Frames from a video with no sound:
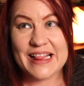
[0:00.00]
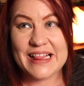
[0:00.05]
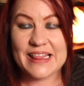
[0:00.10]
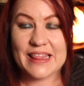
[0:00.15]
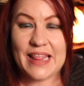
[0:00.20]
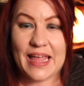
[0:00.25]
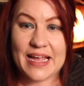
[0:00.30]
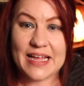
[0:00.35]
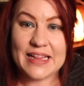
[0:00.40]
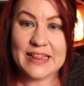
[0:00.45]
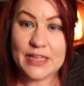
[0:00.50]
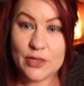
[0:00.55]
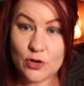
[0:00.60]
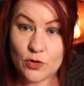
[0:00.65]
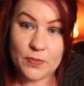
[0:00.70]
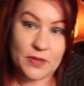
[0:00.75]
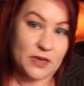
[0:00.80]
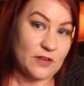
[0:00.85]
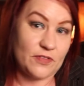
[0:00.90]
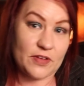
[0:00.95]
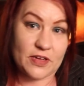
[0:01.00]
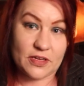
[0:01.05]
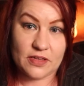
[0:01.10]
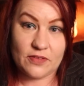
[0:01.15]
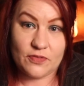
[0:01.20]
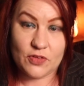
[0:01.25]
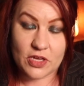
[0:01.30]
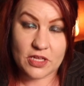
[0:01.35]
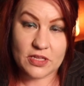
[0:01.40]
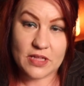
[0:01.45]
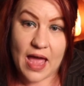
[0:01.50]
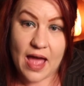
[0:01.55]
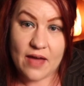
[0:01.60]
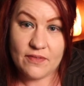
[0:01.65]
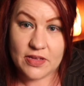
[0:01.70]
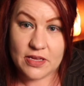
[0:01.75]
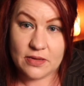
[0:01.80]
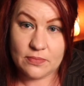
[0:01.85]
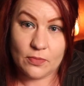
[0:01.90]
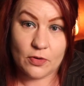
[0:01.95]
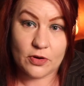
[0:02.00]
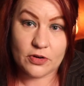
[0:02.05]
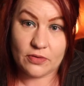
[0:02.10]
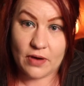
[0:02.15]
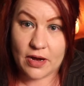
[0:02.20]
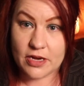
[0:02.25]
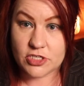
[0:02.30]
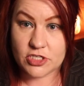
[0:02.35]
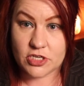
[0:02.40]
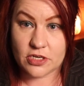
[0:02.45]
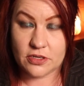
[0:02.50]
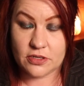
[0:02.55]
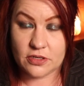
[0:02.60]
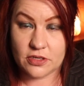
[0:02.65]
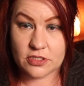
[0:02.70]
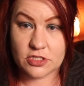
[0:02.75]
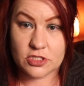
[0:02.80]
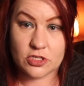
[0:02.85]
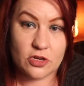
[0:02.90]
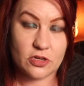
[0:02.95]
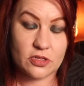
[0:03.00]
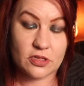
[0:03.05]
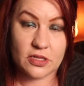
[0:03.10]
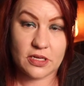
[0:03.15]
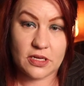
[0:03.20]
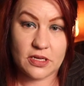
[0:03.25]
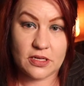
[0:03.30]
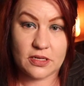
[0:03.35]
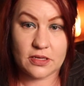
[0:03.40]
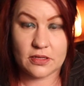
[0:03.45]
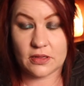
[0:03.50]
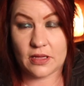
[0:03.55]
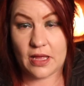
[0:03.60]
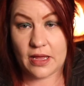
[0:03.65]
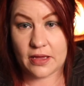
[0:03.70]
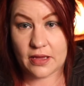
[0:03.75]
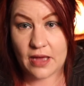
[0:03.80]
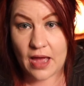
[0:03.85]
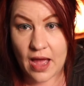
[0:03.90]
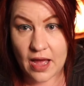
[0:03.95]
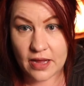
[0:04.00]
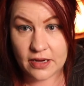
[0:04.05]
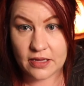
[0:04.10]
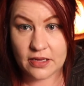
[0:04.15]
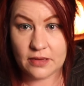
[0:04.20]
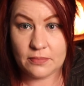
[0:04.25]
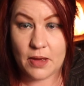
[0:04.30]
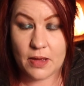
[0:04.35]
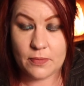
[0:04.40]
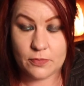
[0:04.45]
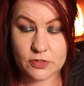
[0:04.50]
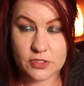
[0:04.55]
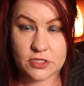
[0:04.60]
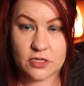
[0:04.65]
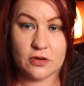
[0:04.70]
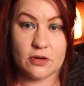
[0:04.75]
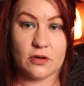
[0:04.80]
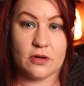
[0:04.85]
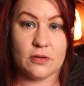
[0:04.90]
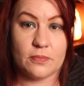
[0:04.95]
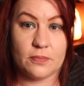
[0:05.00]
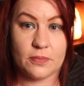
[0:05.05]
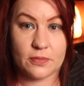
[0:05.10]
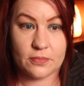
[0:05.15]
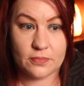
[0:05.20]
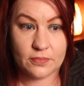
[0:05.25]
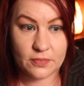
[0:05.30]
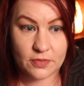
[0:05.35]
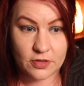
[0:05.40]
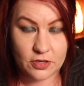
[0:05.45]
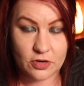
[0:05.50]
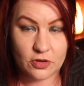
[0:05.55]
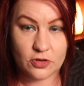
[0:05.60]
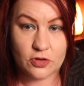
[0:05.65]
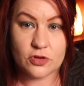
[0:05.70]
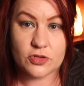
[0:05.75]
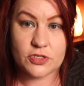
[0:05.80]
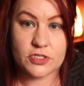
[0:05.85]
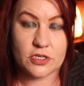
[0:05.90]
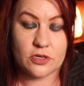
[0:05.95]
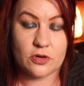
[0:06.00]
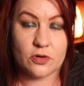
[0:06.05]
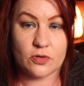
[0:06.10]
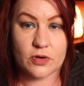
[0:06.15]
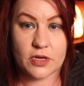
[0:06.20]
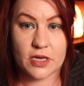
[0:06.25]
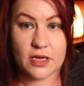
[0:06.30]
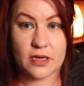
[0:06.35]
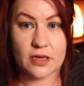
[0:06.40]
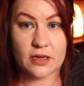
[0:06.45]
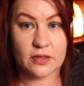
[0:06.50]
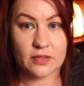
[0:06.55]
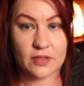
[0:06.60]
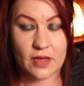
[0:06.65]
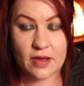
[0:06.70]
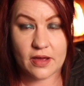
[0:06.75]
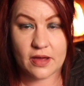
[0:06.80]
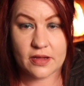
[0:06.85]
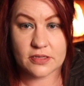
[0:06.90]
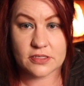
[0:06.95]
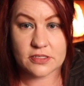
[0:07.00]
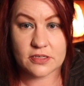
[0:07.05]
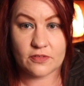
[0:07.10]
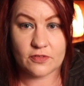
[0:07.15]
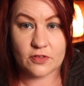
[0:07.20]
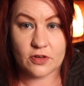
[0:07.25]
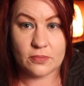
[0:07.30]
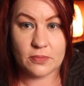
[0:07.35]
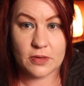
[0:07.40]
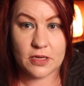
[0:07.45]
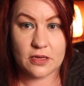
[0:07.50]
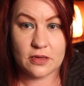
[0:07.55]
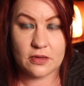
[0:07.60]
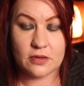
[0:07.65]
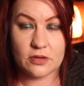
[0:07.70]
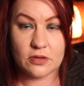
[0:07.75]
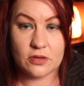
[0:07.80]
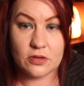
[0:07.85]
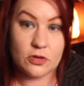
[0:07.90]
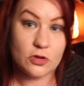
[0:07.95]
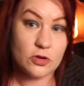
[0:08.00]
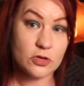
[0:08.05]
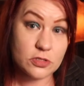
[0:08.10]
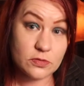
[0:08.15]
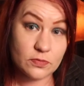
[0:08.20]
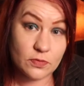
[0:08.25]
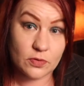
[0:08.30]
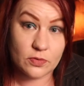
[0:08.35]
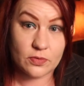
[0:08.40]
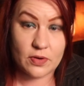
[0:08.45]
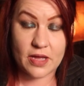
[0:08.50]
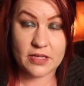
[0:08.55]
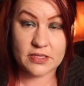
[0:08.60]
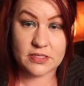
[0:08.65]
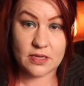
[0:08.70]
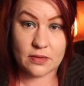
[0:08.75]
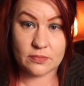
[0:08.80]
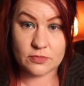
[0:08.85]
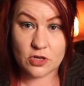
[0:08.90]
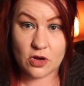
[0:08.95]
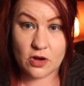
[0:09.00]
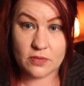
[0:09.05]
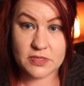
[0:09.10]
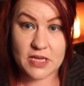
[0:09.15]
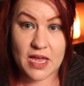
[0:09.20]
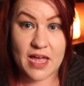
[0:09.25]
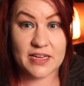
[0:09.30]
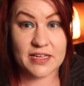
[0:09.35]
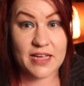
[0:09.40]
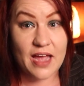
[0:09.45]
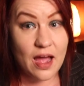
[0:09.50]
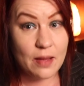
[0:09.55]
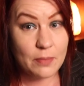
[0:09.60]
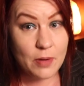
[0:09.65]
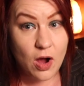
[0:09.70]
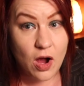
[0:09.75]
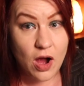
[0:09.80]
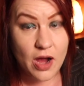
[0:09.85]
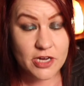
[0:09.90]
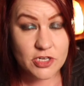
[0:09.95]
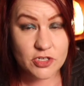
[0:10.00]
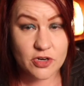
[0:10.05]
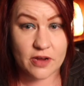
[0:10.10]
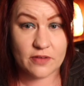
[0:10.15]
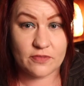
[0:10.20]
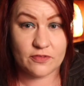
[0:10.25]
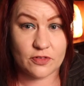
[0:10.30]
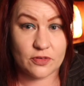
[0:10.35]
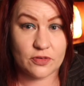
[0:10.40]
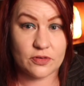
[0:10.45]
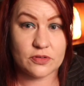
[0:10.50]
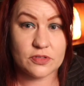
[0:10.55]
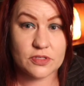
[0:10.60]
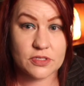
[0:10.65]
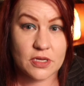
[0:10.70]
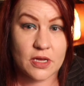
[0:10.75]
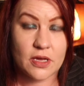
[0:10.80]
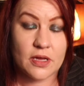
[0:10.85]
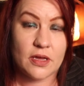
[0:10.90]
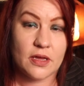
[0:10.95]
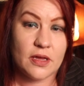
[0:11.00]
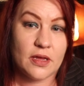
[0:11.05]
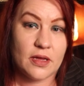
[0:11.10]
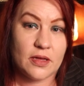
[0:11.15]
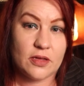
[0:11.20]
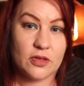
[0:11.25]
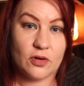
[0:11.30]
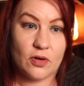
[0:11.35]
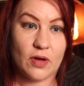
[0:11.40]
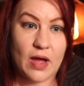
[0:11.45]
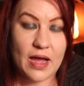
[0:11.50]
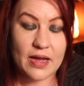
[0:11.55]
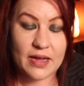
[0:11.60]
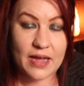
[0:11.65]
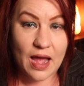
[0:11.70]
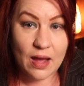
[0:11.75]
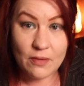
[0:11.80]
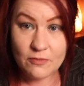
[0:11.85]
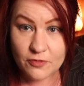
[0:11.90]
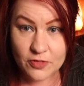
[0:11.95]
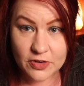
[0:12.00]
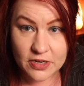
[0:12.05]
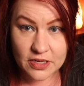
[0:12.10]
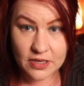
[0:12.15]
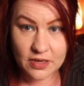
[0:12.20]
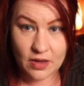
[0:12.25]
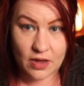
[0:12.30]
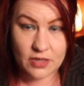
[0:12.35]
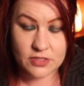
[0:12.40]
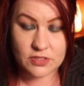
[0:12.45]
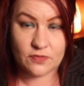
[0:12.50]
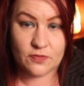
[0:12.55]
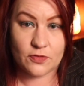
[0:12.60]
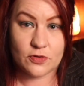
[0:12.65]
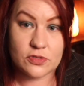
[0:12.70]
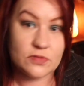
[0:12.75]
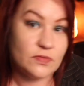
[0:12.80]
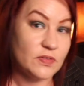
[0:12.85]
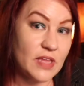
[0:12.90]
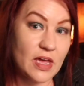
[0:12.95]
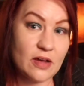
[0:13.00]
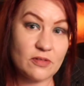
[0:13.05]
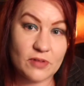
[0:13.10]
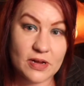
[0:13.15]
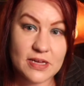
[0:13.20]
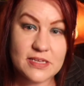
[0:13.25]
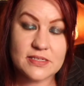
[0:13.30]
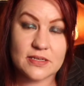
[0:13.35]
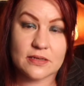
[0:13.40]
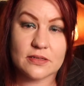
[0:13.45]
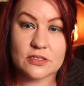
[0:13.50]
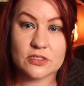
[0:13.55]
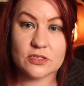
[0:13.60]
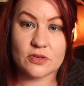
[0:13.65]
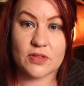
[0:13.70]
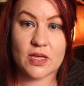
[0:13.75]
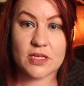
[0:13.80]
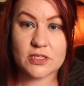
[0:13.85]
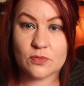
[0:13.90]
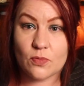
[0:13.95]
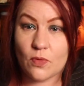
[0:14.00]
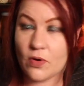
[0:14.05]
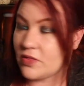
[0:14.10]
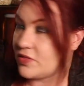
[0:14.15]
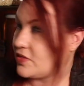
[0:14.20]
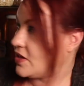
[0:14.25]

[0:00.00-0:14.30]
like a little bit of it, if you can have it in moderation, and certainly like honey, maple syrup, you know, used in cooking, that kind of stuff could be useful at some times. And carbohydrate foods, you know, are comforting kinds of foods for that reason. So that's what